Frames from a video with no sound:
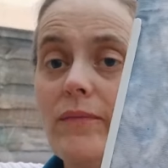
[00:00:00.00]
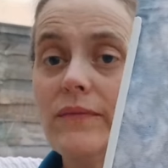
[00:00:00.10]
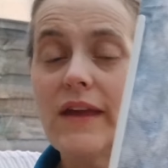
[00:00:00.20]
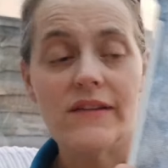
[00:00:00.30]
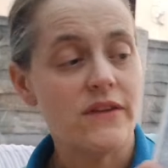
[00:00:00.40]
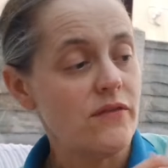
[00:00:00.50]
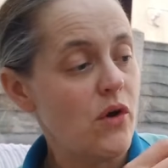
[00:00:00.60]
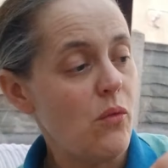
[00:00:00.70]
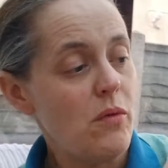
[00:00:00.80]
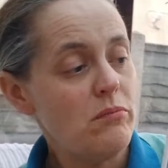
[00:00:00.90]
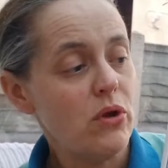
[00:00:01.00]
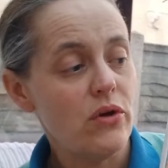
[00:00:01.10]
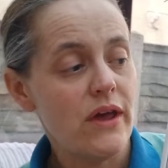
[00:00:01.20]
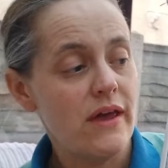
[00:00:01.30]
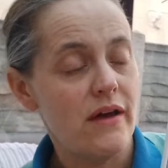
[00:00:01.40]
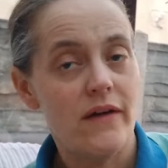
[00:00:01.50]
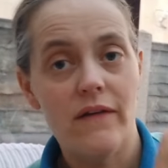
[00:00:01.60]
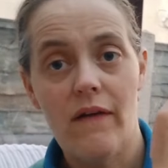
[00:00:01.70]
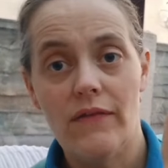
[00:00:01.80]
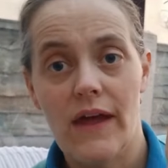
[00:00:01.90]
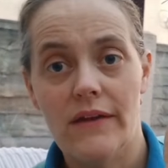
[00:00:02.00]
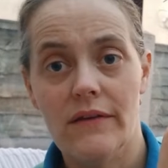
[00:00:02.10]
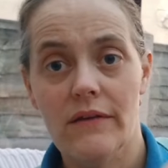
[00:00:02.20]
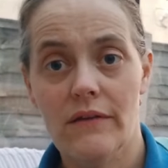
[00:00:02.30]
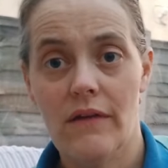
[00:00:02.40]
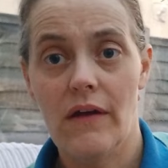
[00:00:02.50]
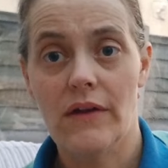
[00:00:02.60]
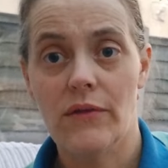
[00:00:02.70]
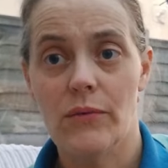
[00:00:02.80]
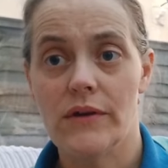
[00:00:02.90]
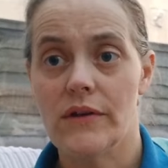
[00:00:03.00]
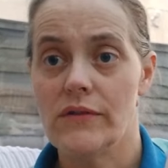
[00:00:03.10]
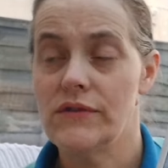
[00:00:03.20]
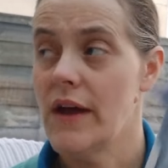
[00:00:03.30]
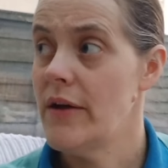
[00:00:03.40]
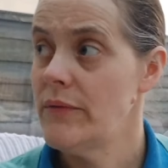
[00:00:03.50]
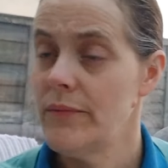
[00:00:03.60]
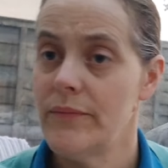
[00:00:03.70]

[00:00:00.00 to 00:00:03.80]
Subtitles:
Yes, I've got one block here and then another word goes down.